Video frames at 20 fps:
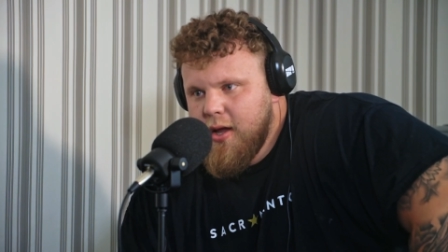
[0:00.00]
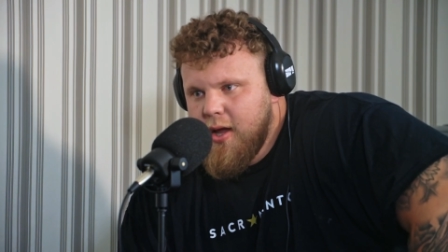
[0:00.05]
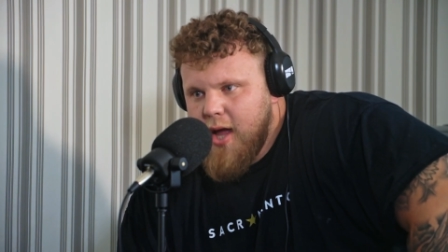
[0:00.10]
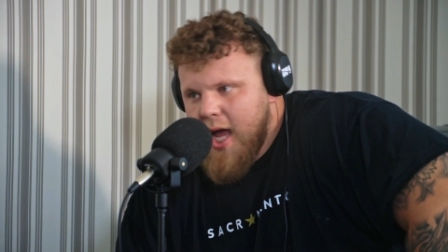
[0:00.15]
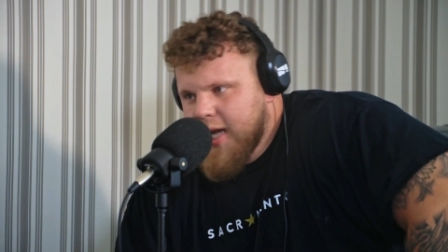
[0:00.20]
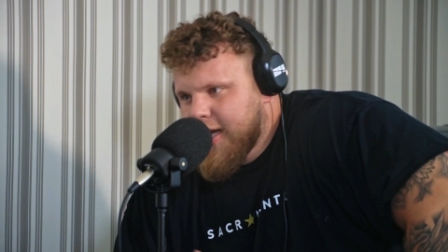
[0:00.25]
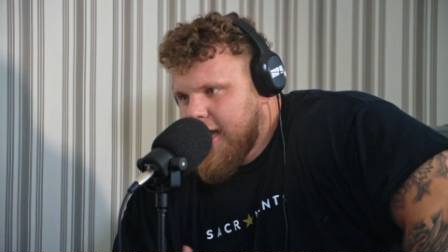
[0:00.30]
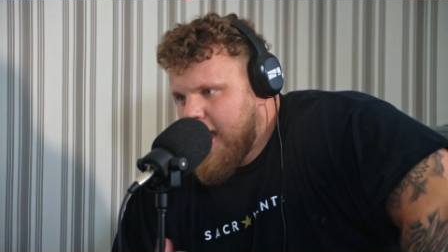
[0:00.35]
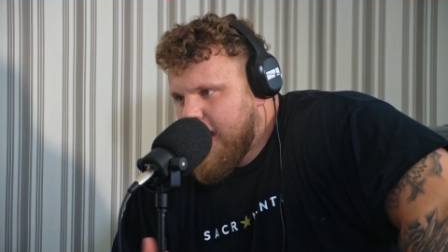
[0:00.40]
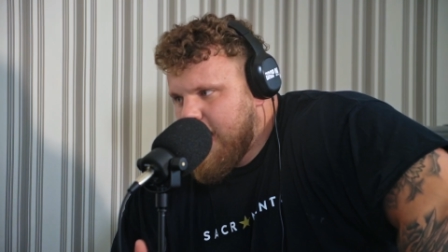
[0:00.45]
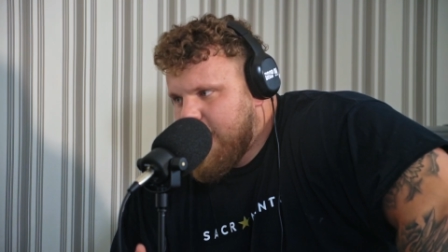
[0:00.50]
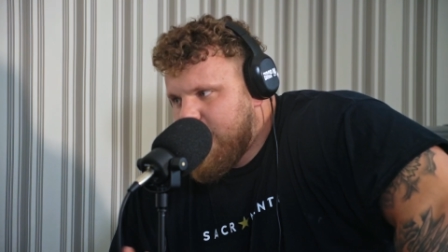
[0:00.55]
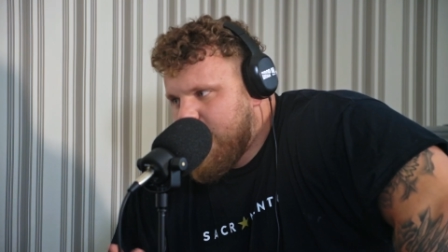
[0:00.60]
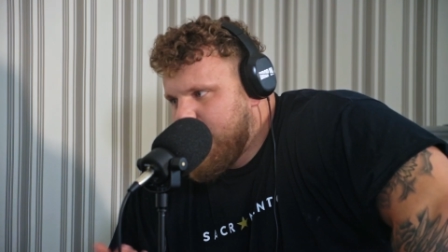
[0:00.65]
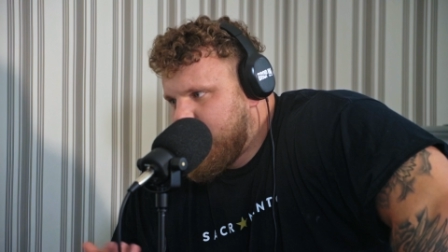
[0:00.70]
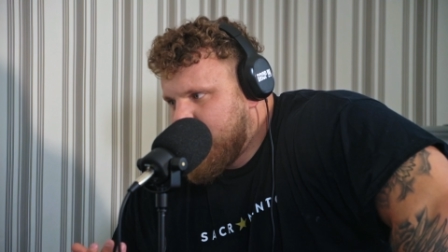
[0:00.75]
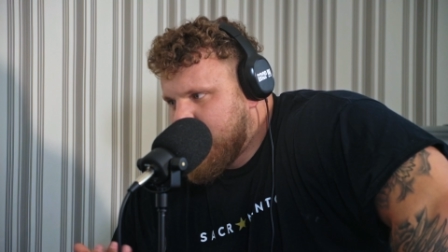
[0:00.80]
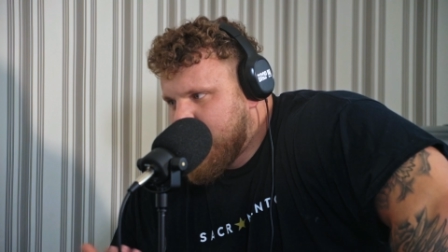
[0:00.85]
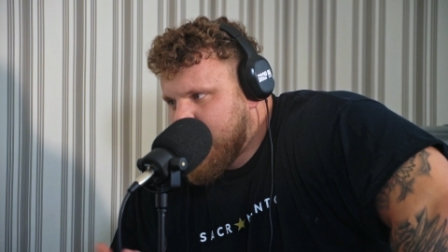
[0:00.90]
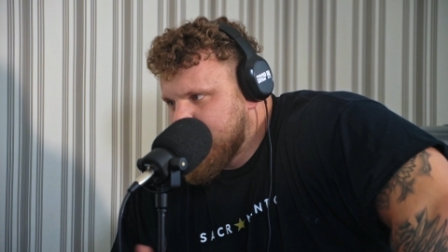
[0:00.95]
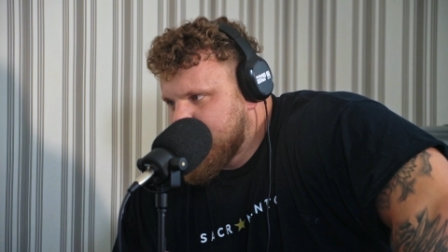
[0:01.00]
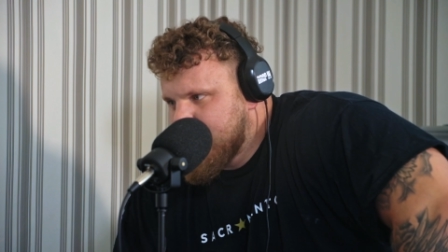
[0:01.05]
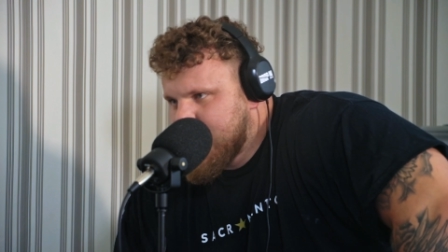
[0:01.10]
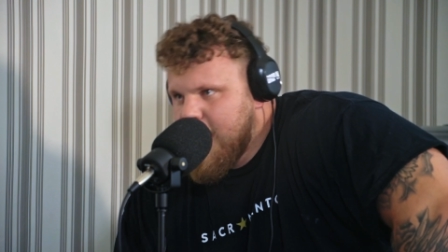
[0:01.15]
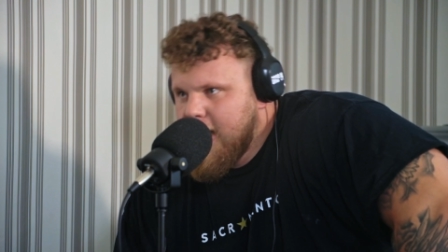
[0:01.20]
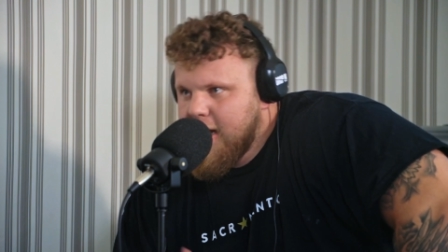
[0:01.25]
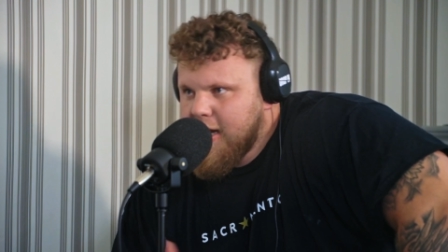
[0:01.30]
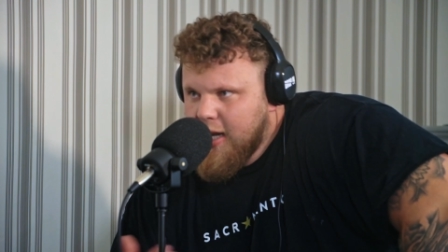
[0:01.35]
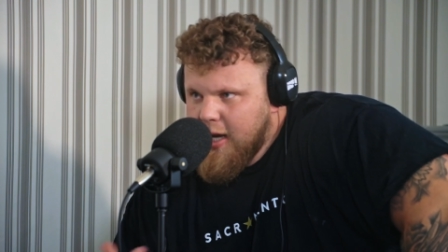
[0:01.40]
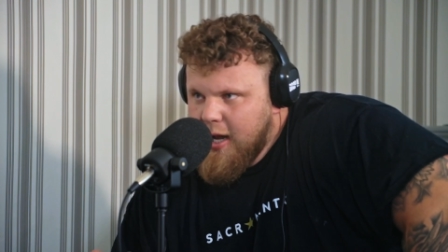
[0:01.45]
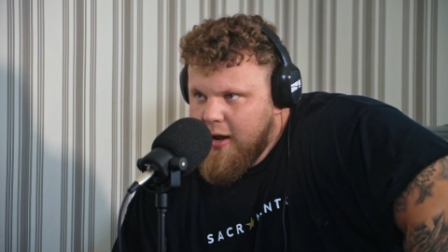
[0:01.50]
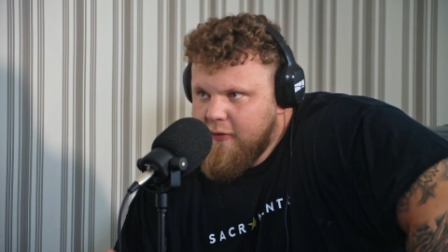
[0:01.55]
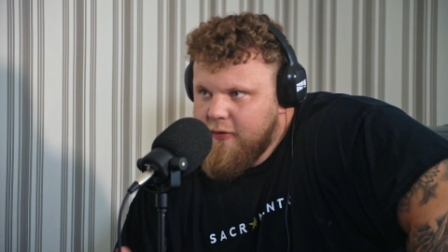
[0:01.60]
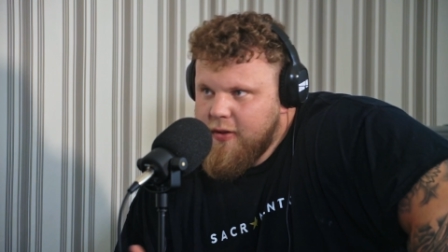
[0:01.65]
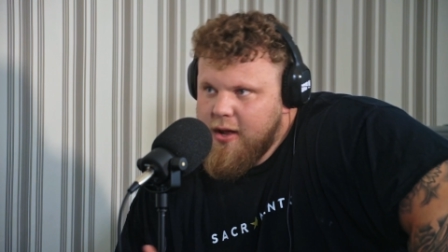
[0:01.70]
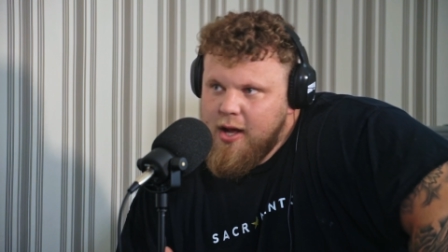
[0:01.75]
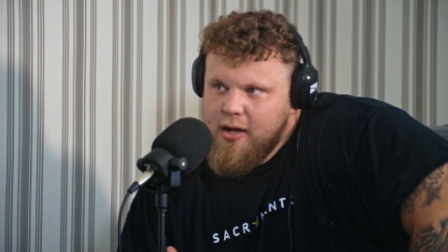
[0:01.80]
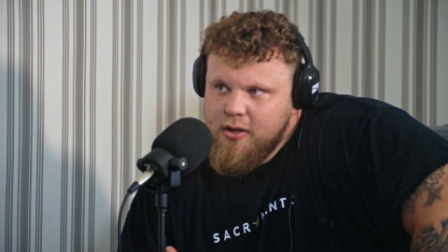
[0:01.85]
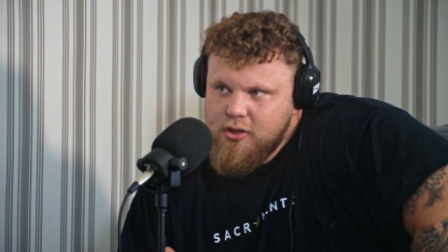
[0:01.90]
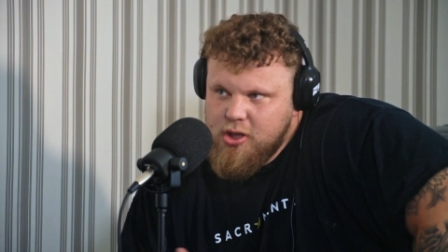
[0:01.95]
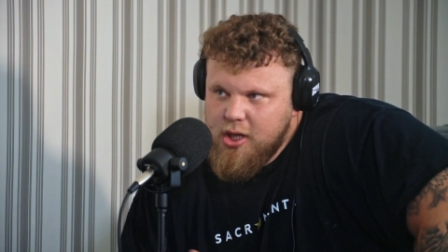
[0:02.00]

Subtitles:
Again, if I feel like steak, I'll have that.